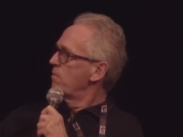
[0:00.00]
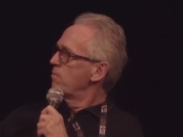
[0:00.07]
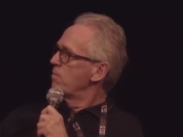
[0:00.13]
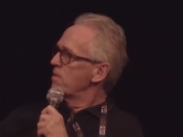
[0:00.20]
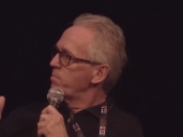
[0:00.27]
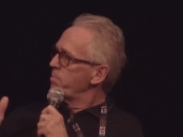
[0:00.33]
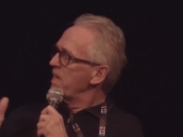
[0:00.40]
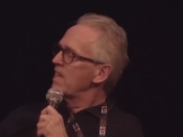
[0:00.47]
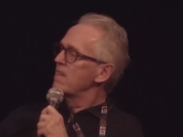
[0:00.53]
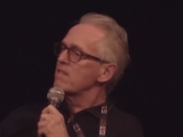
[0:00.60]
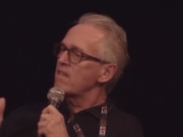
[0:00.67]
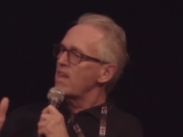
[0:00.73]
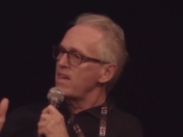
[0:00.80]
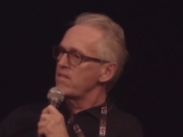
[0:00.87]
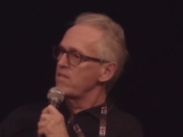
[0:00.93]
with being
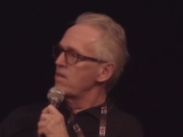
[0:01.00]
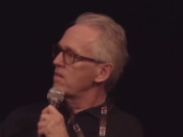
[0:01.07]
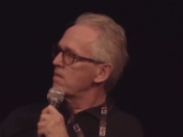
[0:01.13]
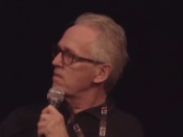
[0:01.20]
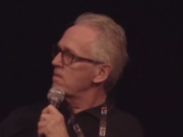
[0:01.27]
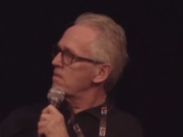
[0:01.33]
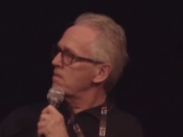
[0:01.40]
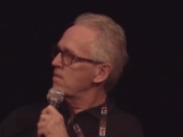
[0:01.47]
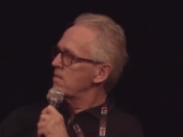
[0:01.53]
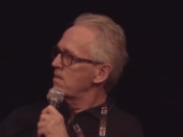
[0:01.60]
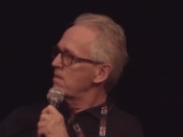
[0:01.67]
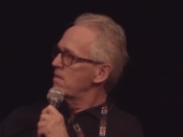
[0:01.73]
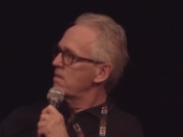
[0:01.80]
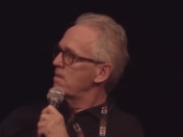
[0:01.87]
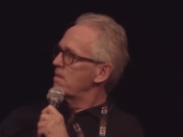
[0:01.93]
10 years
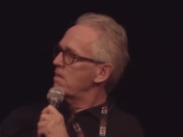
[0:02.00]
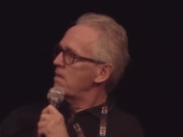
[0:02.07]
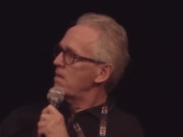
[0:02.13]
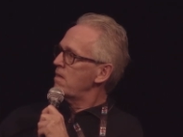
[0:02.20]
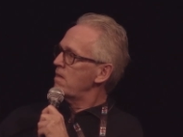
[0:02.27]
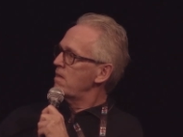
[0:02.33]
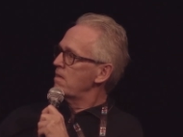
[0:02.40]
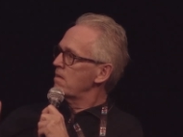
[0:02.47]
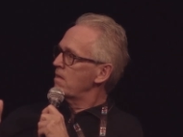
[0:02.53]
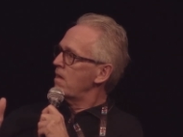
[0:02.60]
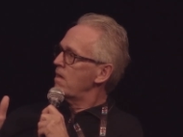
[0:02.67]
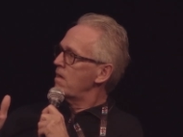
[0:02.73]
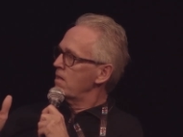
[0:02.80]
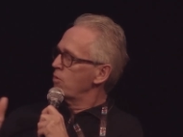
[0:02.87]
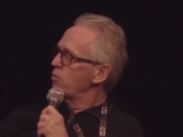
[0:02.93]

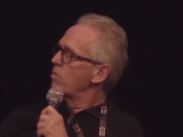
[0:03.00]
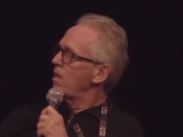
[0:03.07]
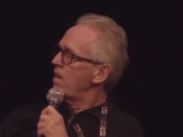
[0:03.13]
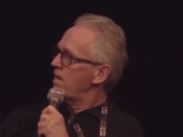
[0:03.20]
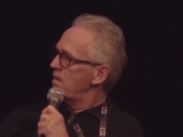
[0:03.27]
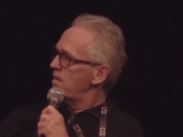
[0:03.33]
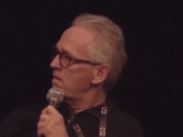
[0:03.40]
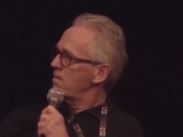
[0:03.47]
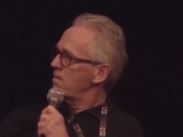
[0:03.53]
in a gulag.